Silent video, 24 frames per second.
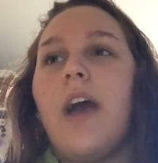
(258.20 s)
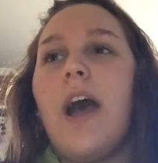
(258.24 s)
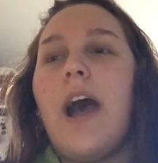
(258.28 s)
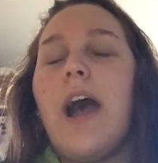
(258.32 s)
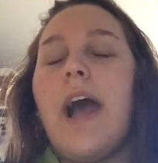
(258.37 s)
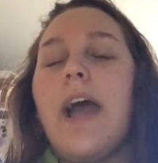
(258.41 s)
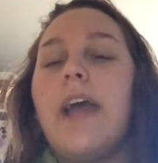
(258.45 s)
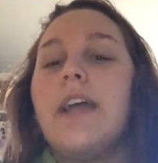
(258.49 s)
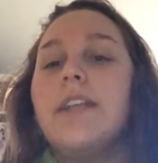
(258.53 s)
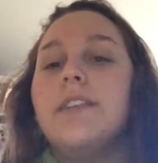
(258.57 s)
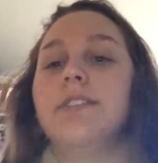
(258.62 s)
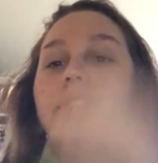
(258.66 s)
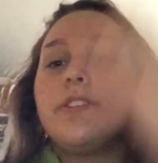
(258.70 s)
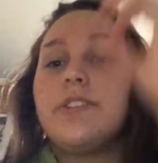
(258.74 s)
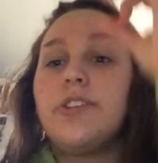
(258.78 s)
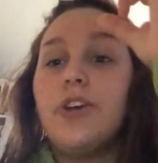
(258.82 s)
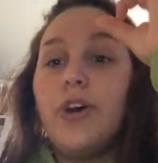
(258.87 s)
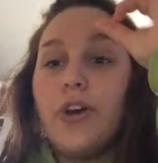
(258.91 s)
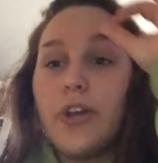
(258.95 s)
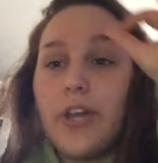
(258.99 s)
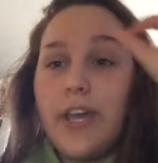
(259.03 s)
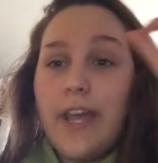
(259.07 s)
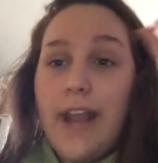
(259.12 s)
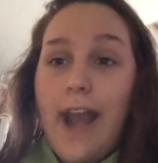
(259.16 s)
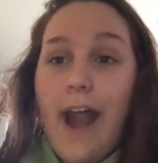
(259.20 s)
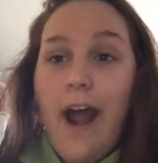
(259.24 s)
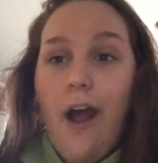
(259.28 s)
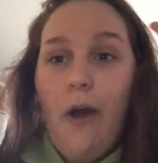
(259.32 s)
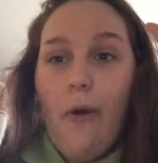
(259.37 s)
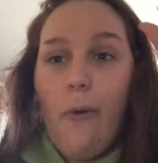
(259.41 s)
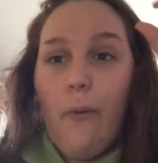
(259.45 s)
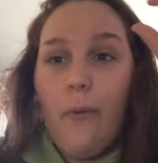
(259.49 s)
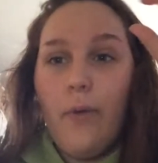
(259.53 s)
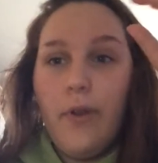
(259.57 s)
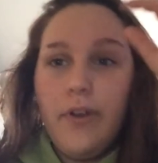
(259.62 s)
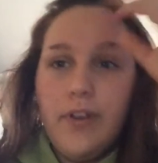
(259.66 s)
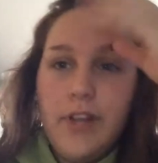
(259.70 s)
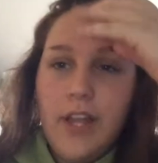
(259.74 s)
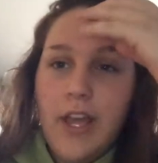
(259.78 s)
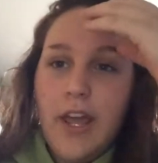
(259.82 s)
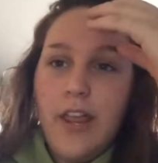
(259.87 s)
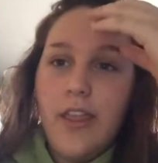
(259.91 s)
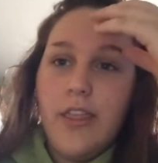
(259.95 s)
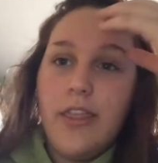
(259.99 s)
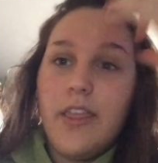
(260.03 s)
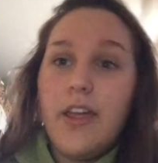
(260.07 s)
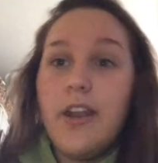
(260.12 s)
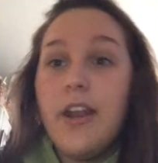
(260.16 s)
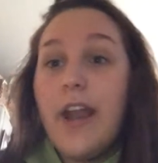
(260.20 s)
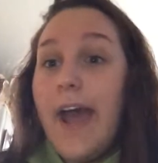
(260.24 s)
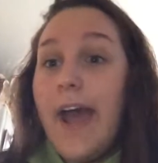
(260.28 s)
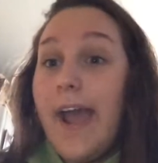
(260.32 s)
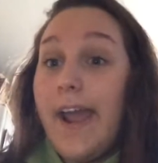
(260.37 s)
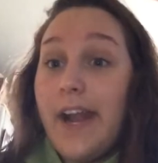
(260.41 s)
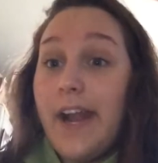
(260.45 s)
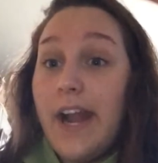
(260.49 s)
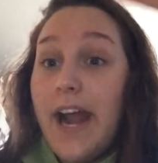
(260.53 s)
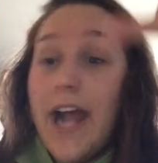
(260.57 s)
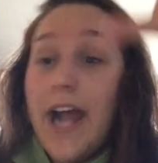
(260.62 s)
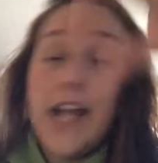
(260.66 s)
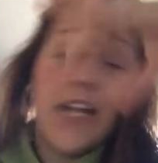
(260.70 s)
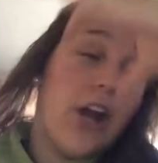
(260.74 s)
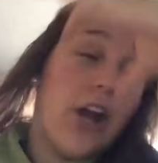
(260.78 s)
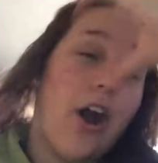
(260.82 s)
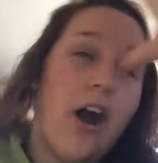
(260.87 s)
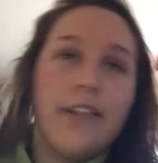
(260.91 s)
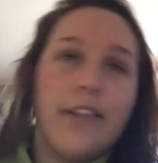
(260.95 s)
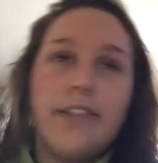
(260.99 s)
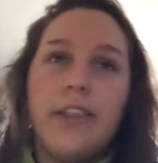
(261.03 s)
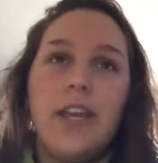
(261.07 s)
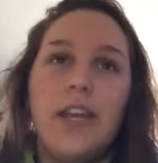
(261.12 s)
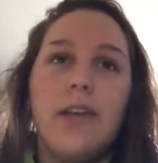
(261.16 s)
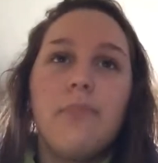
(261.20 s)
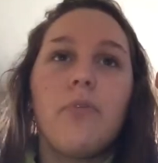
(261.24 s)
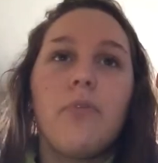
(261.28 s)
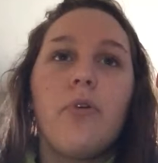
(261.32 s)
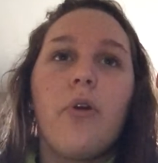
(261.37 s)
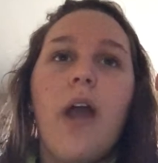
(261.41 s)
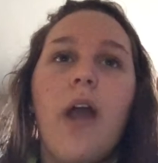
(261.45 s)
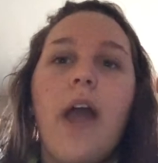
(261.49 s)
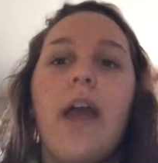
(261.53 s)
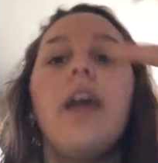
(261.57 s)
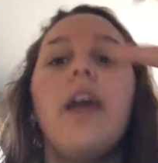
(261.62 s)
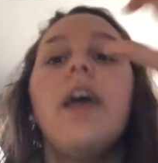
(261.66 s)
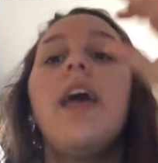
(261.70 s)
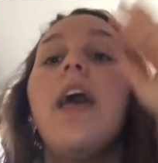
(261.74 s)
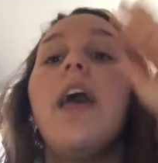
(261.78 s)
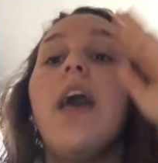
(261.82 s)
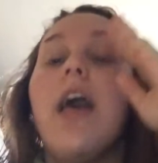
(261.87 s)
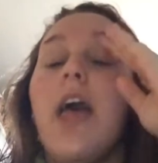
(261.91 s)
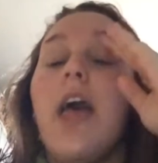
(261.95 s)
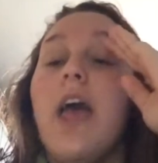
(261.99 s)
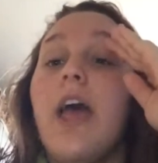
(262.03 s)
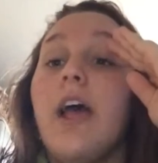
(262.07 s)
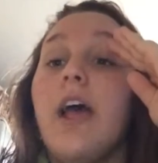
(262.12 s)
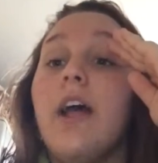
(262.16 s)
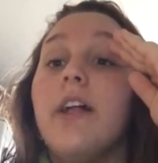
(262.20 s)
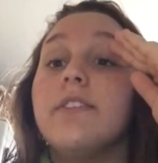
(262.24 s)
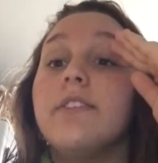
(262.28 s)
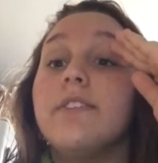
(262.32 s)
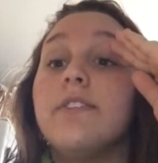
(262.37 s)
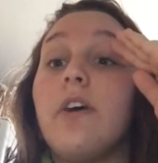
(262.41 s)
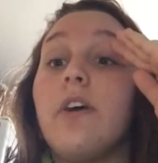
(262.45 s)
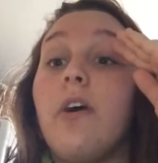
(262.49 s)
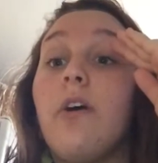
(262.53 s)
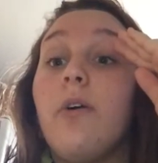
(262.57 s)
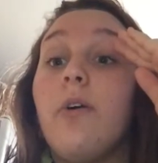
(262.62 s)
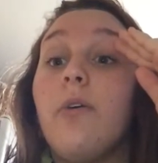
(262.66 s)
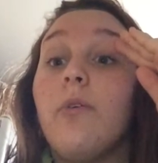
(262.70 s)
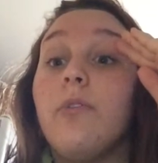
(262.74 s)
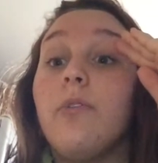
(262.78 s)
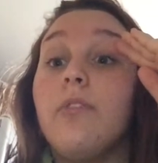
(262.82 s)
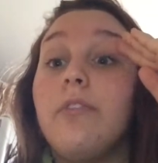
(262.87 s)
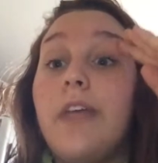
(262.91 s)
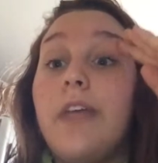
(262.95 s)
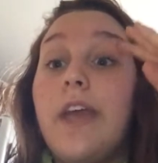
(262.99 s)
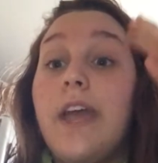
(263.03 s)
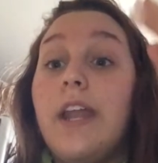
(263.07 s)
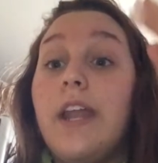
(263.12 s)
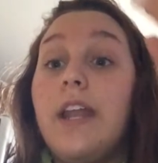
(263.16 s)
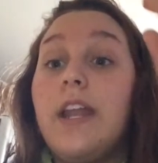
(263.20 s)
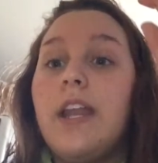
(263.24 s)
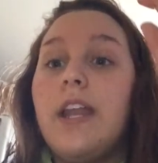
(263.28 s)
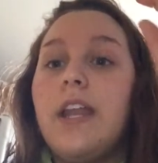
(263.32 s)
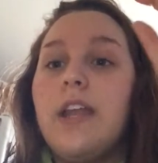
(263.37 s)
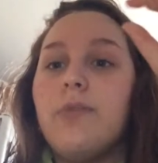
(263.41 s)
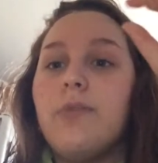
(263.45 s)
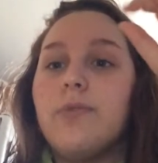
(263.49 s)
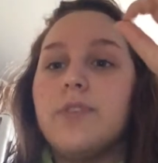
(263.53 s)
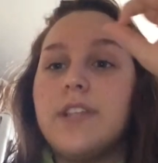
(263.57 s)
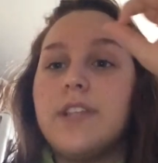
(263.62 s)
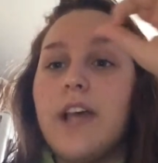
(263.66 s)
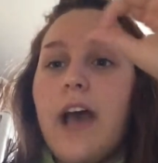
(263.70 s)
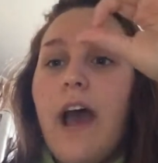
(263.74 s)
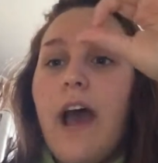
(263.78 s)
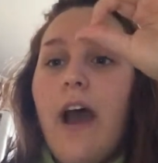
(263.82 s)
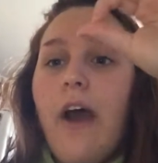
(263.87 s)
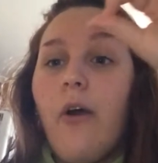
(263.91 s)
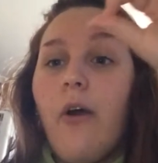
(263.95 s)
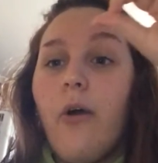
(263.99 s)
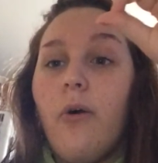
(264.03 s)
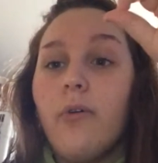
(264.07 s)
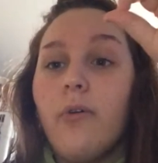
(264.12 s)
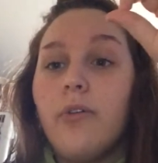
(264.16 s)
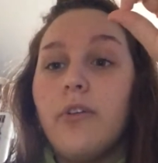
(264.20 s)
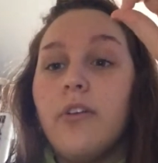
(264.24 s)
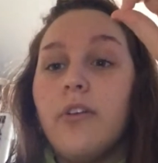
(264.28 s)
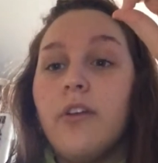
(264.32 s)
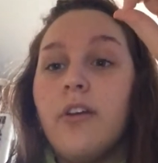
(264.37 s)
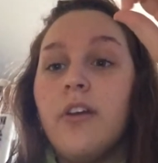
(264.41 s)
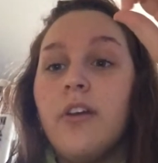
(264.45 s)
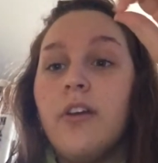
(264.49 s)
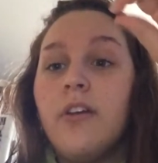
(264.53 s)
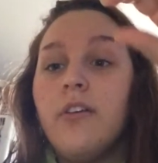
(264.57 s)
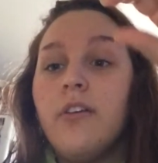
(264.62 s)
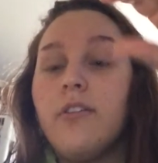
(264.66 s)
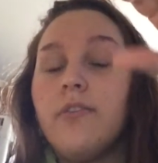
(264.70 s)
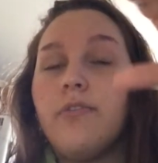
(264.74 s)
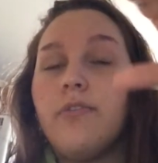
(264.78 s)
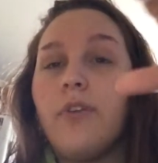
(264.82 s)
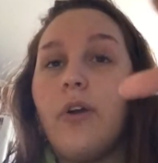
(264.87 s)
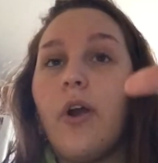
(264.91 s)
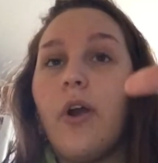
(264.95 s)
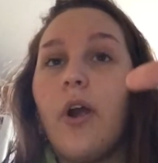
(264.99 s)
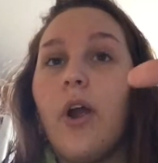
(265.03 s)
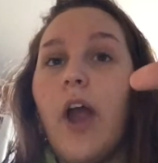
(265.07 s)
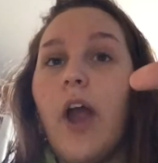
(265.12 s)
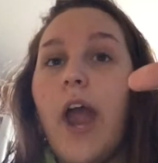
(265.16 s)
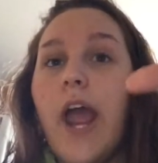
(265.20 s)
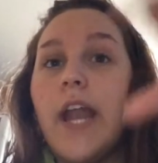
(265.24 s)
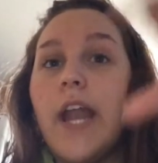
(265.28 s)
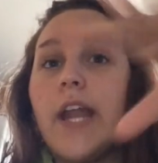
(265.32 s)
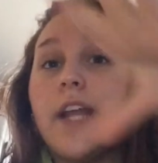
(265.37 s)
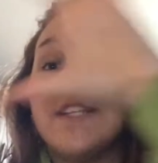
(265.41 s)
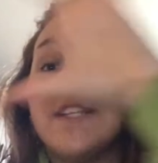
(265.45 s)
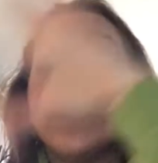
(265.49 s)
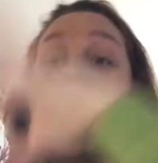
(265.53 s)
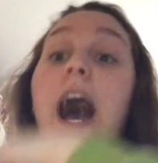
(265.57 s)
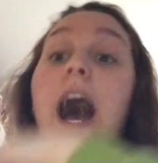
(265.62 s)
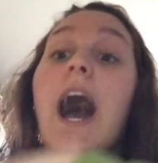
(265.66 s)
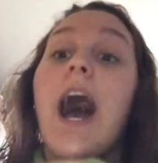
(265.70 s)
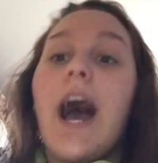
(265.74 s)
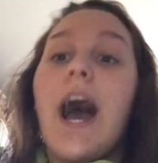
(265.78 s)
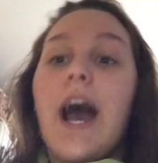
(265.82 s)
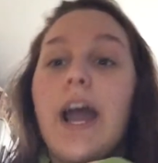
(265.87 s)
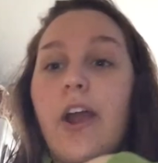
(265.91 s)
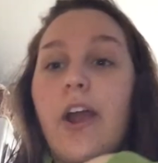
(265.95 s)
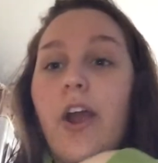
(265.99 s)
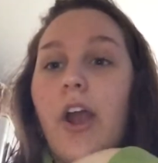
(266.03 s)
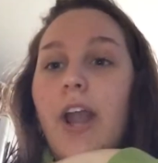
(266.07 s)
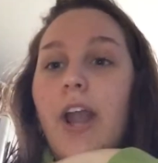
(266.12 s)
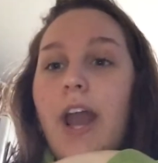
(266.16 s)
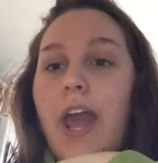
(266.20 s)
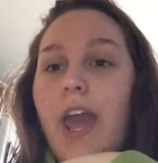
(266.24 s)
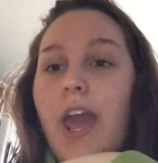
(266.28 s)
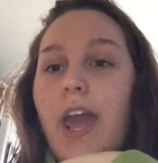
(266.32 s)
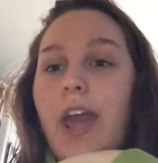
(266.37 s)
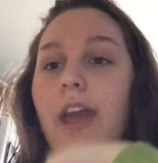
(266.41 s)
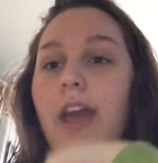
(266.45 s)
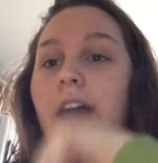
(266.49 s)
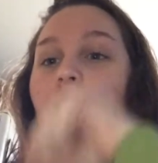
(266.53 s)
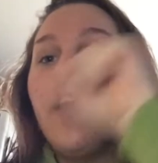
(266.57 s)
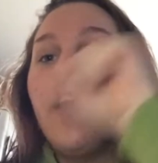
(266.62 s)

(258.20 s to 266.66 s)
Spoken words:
I took it out the night I got the MRI, and so then it was out for an entire day.